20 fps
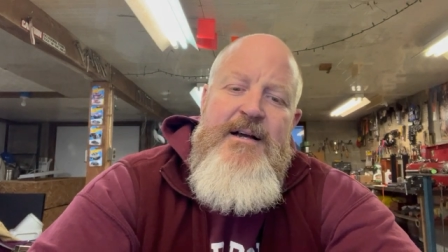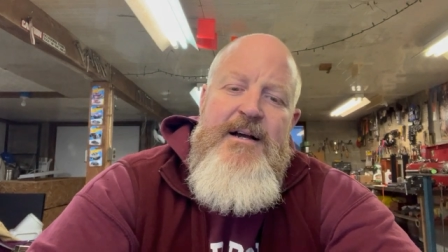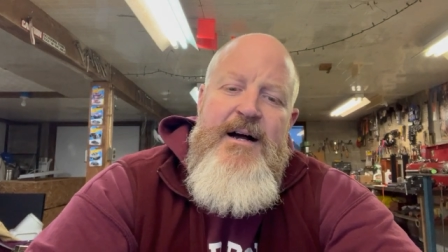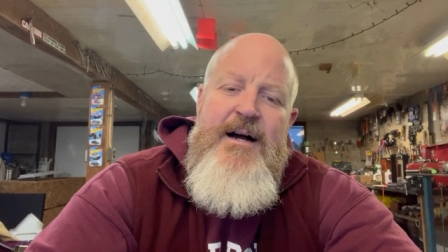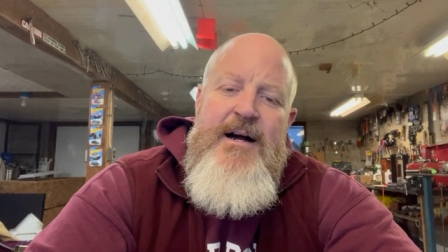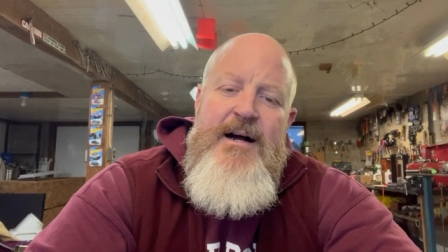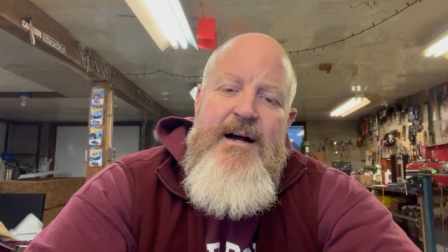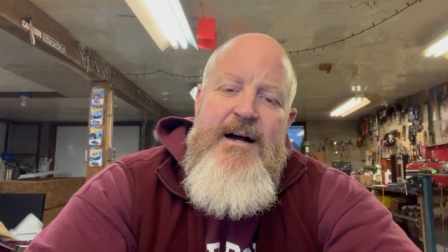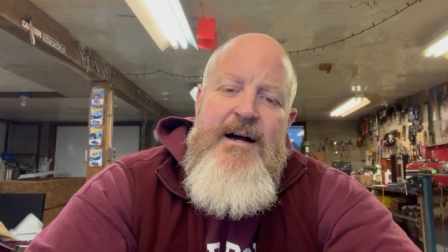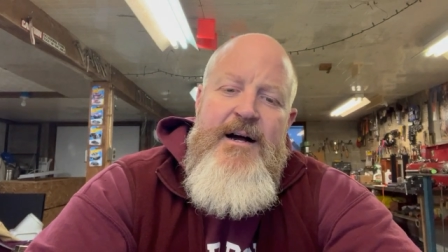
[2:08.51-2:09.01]

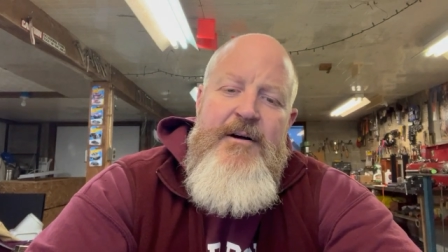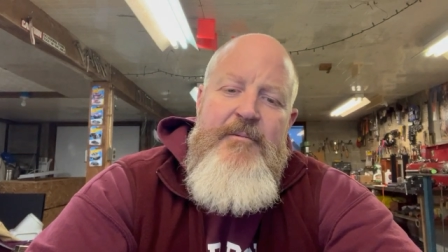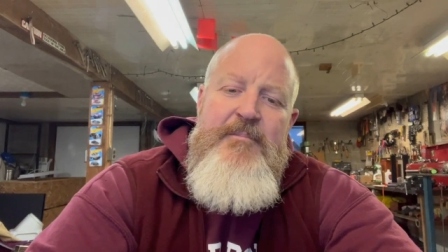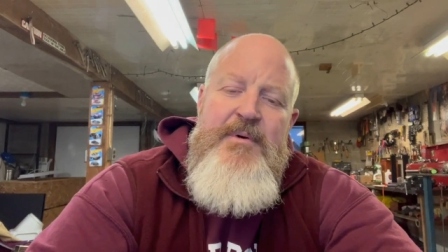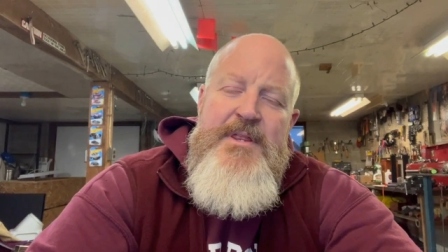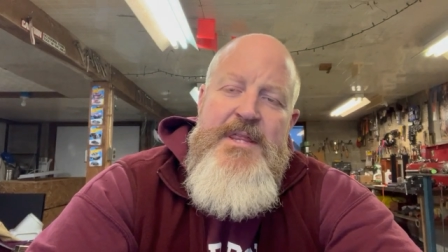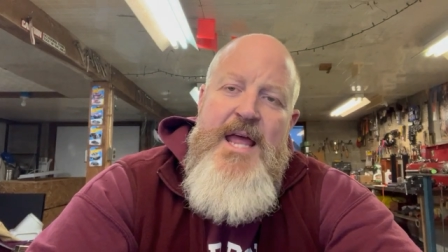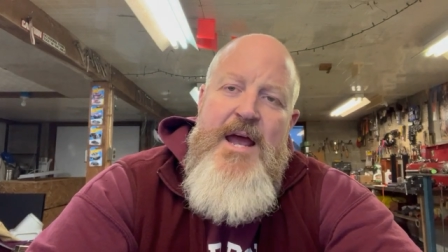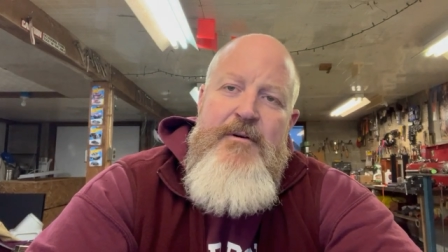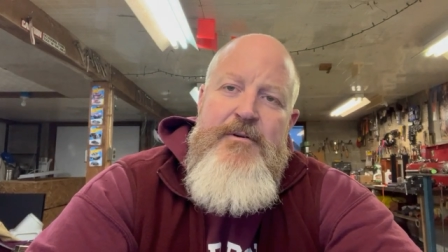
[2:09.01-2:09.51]

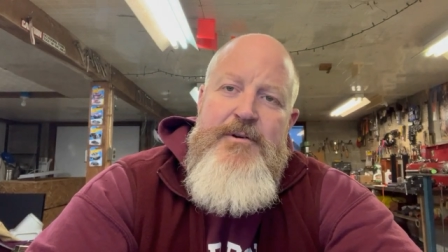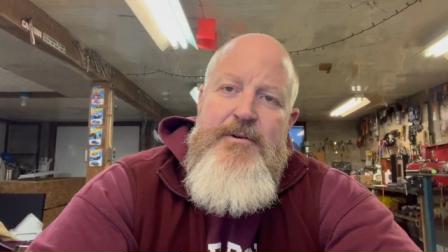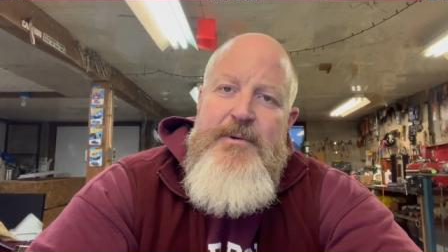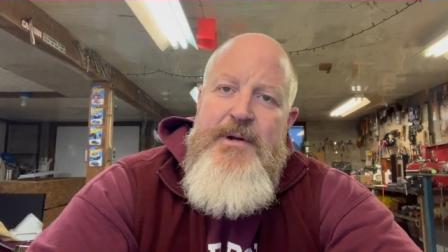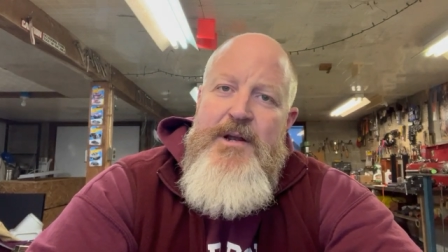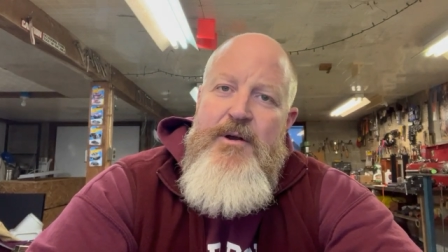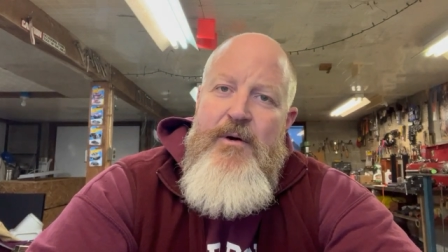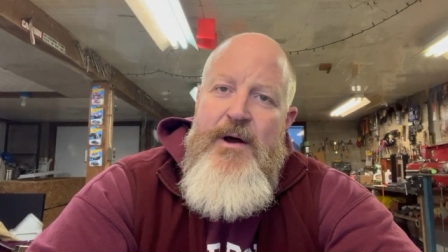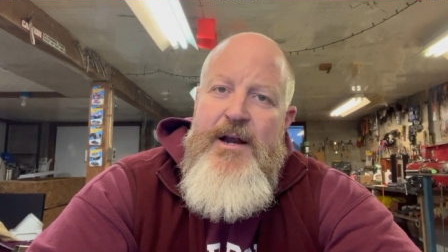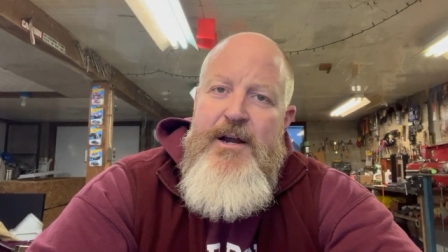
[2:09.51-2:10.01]
But that would
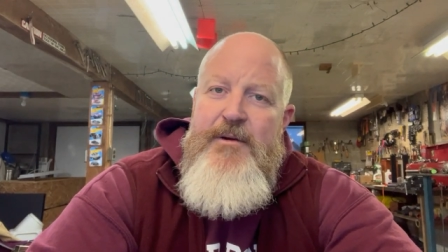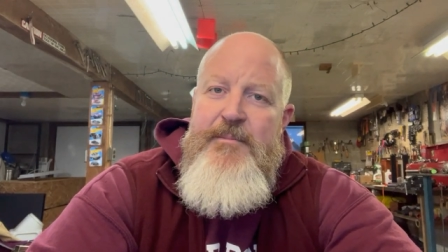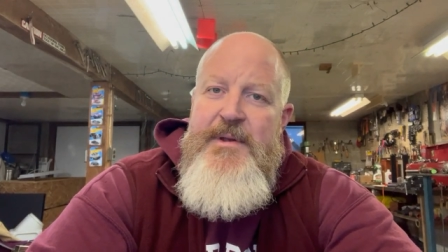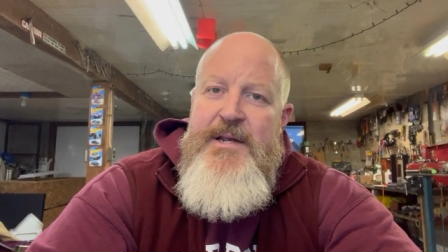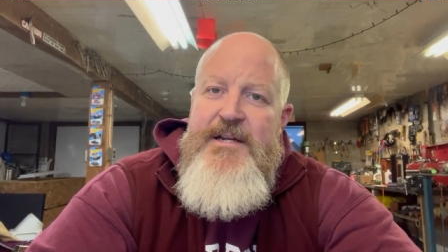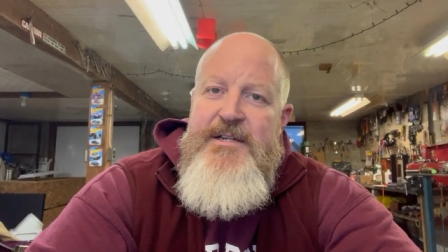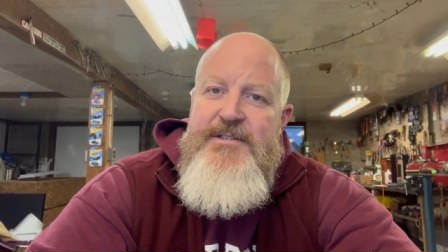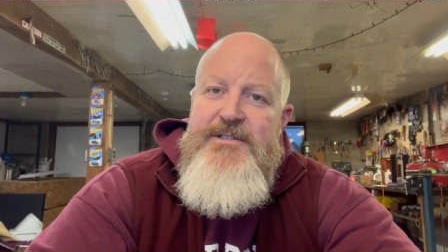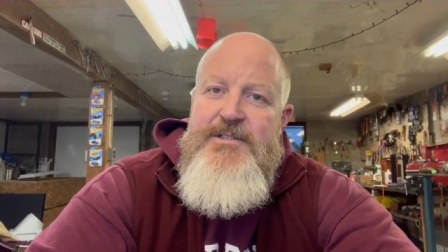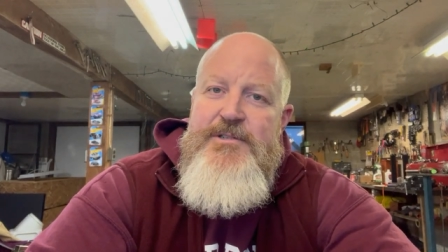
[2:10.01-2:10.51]
require
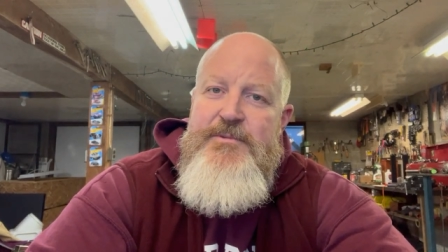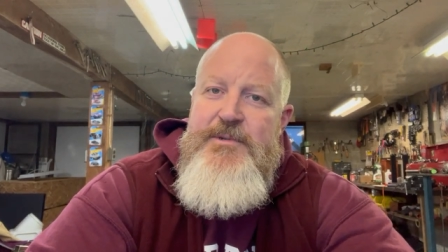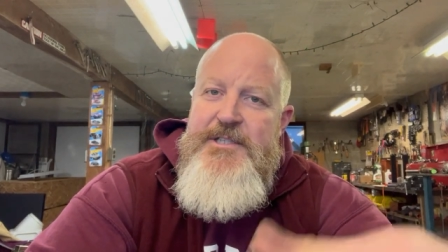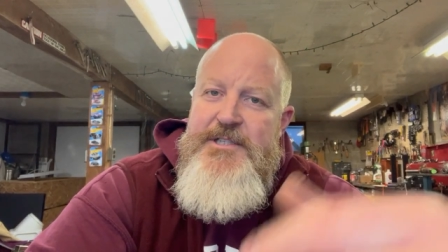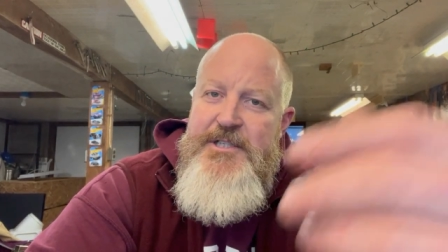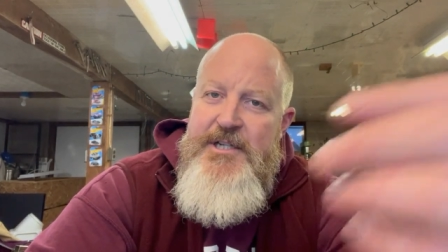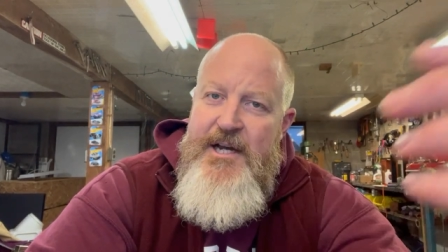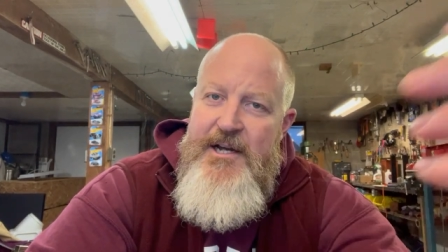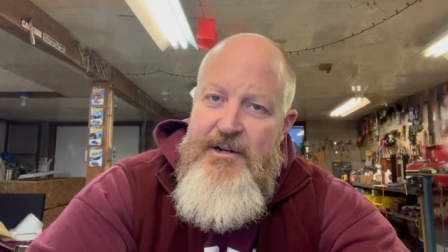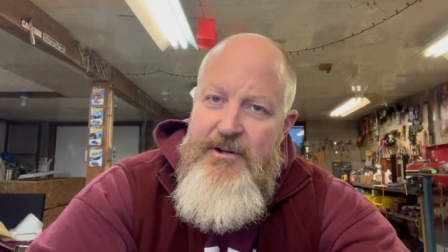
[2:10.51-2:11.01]
me to
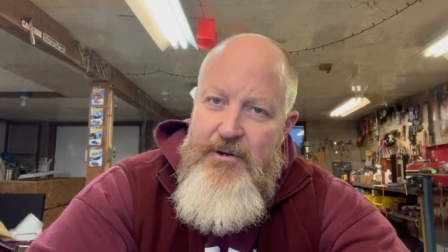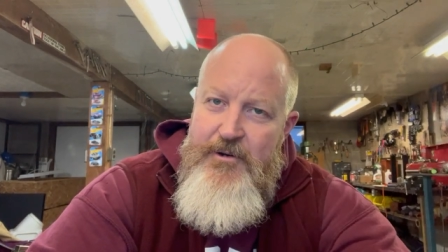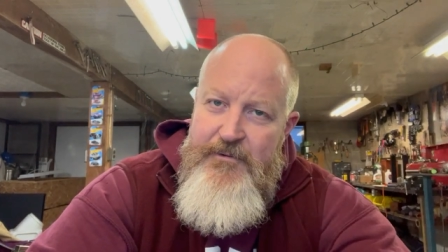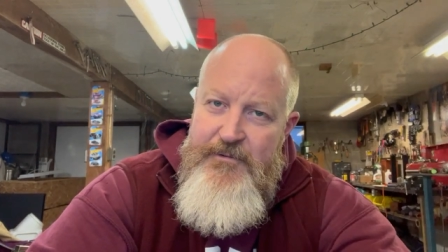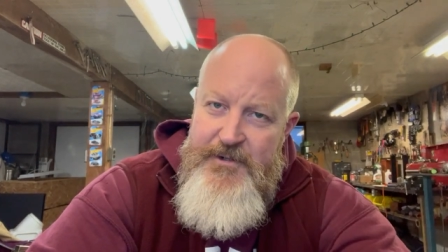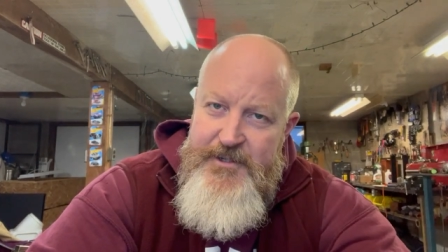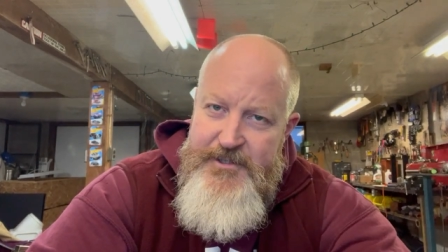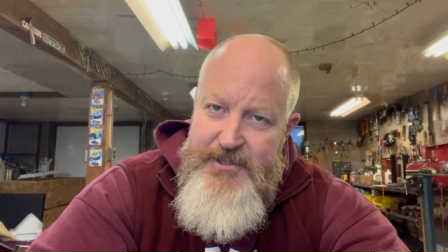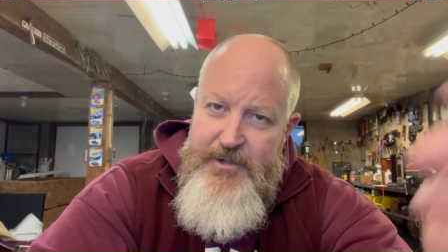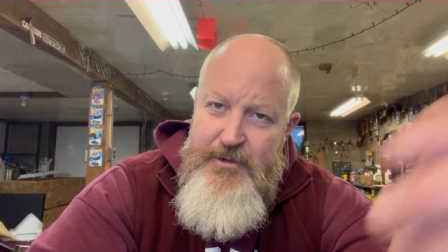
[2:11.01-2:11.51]
switch on
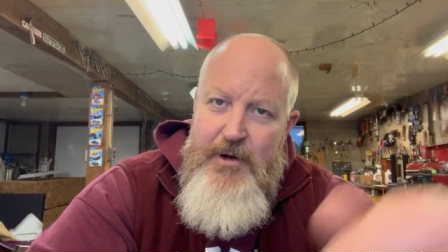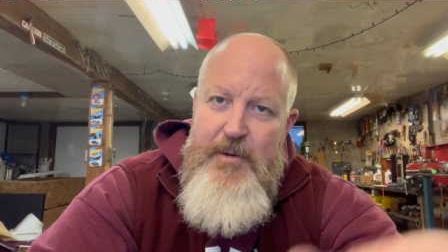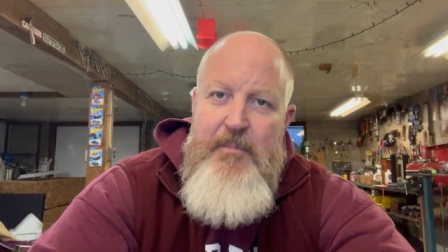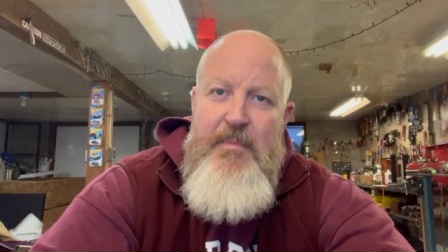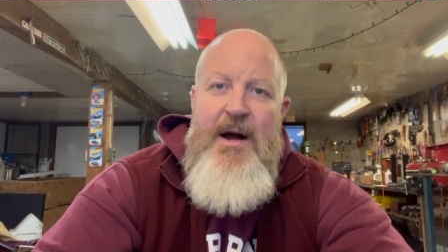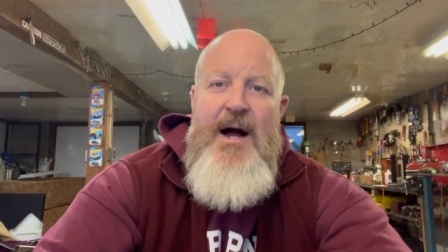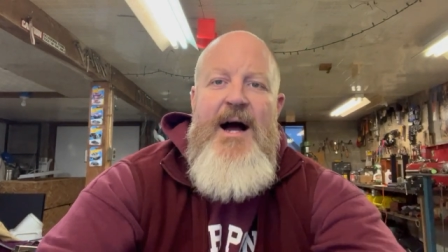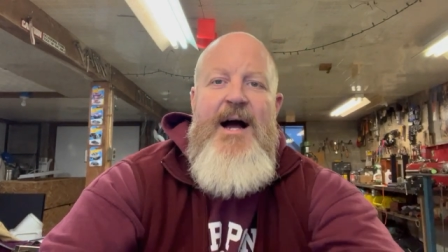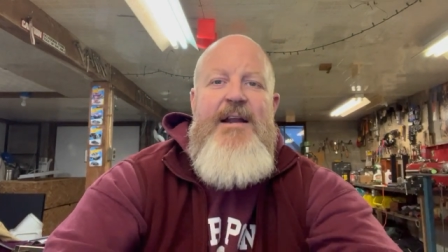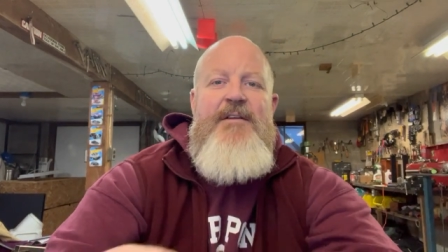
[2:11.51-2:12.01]
over to a
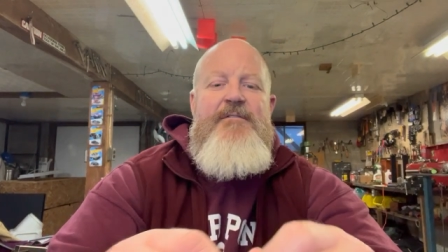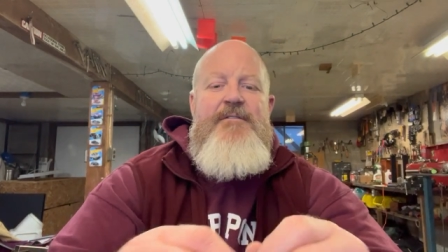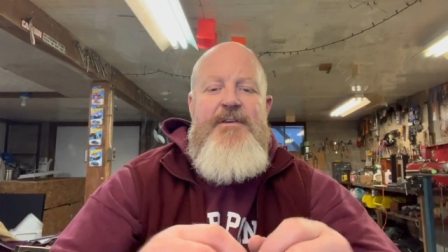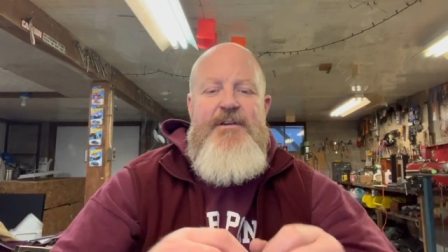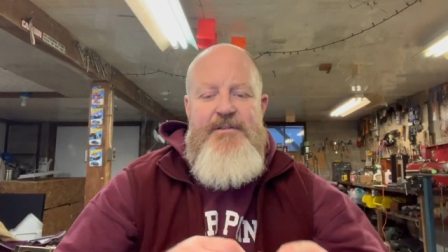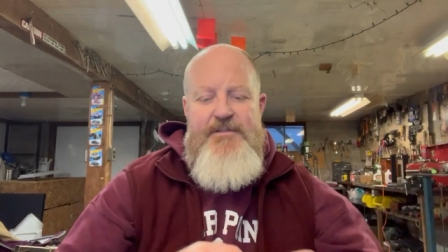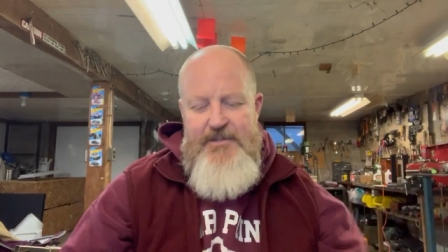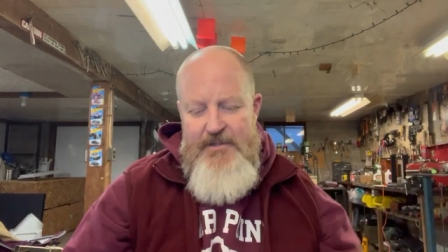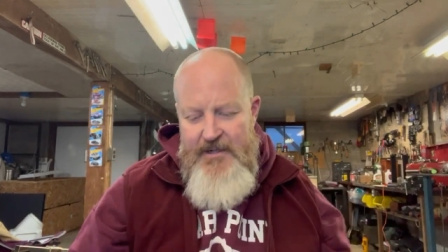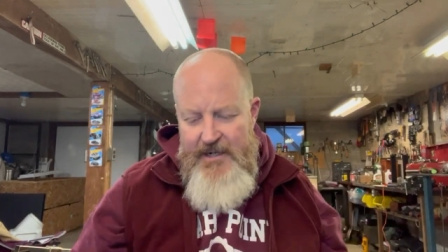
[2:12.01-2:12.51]
pod
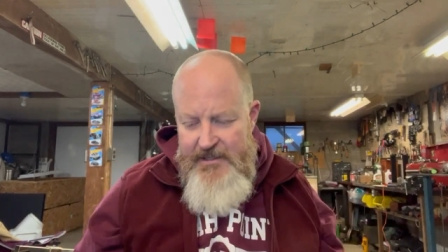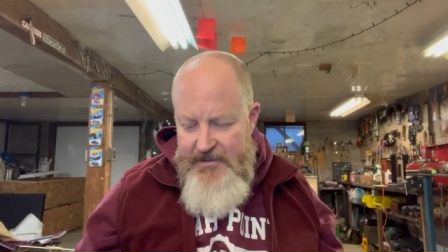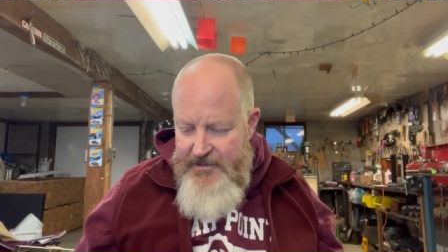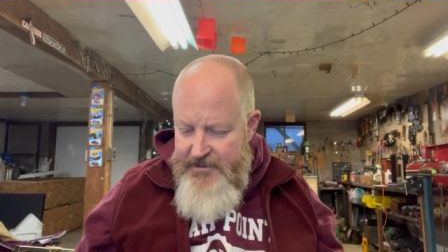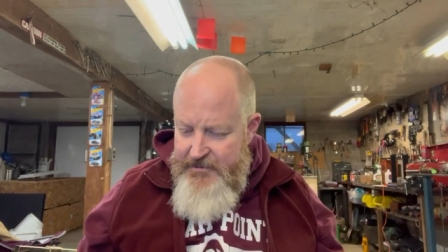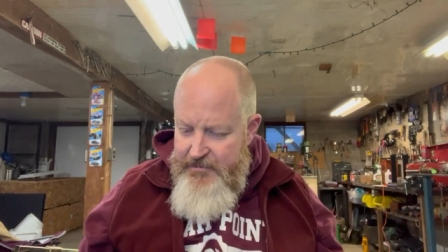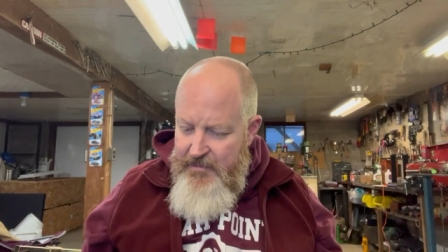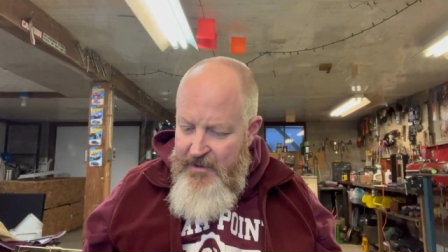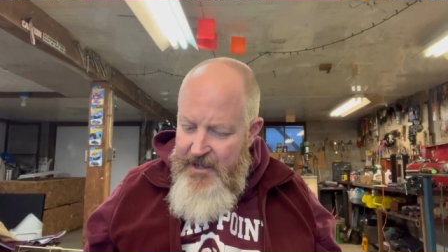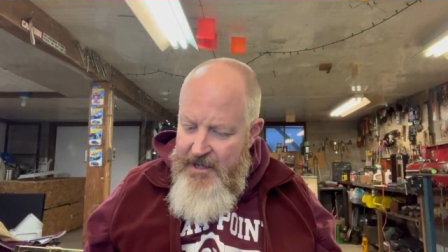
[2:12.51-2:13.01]
filter on
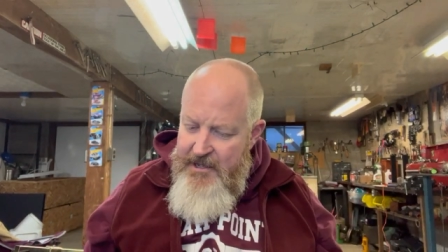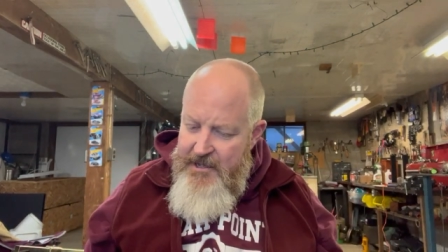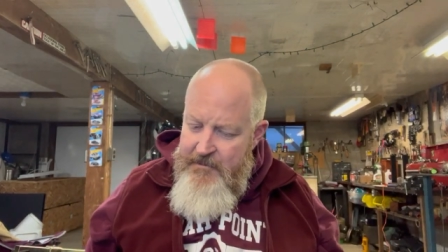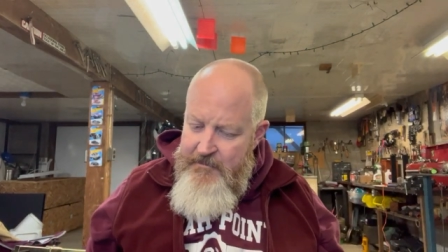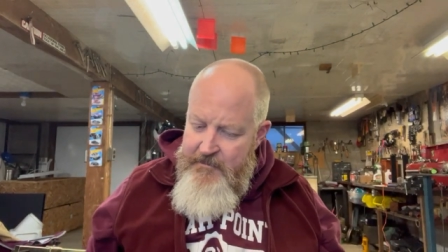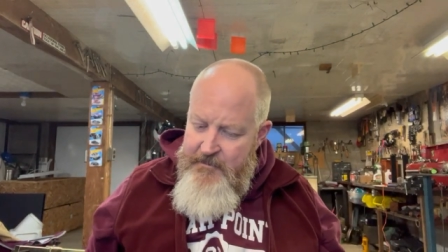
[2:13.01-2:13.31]
this bike.